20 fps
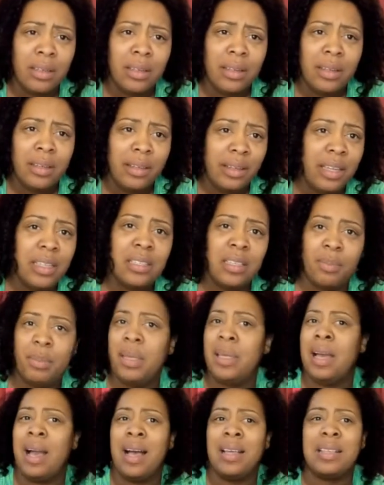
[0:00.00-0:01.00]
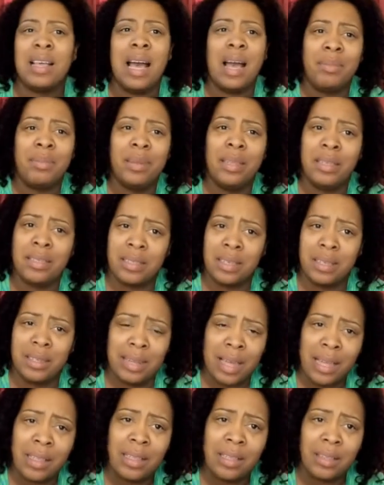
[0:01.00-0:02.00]
Is it because I'm
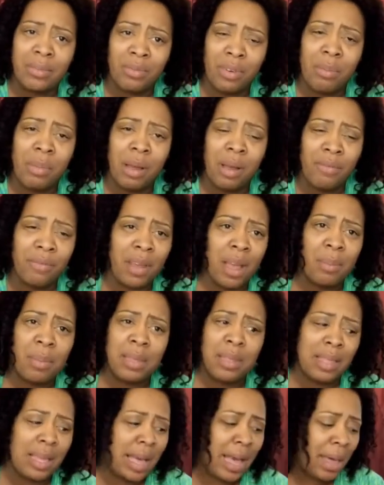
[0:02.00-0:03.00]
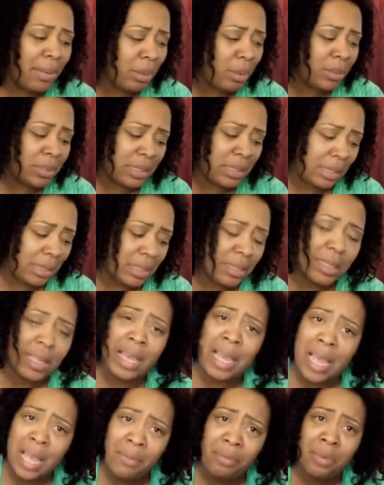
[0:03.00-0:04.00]
disconnected from my family that I don't see this
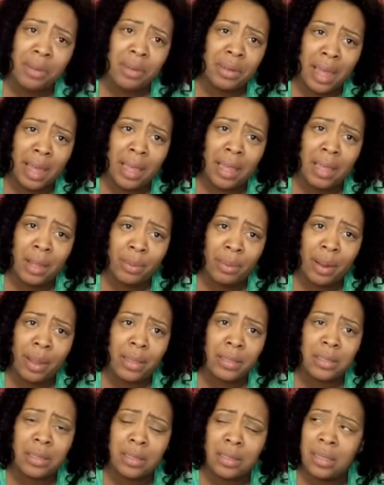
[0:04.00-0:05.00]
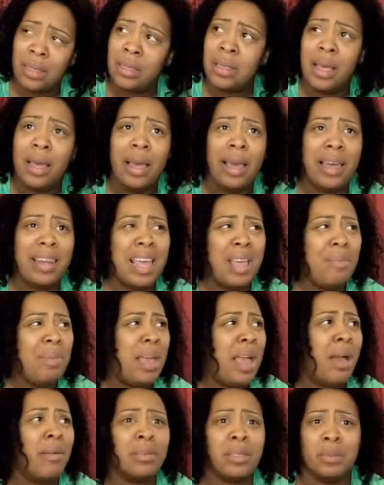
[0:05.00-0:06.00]
everyday craziness? And they be
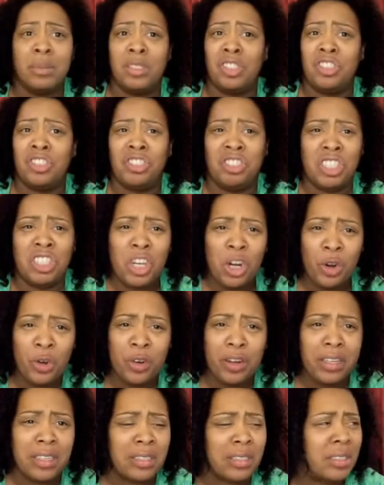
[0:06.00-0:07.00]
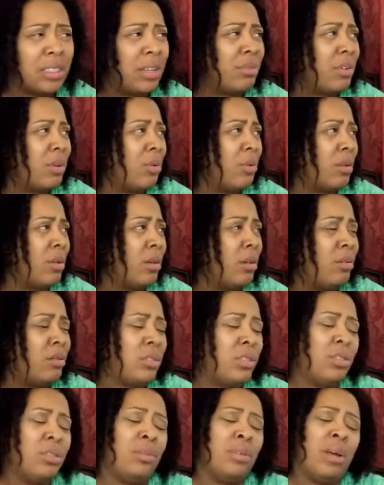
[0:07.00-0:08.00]
having some serious stuff going on
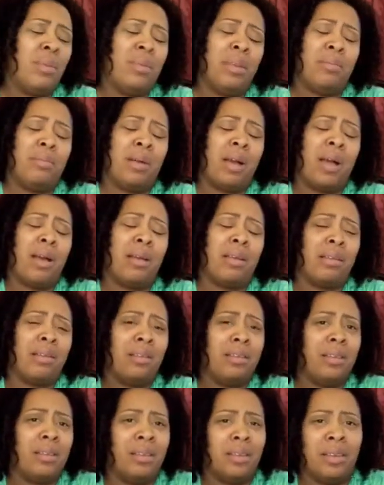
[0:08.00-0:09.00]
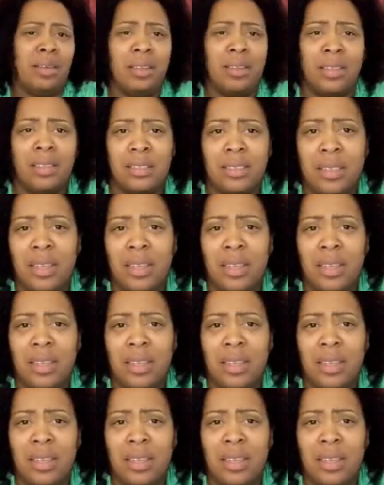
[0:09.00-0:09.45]
too. I mean, my goodness.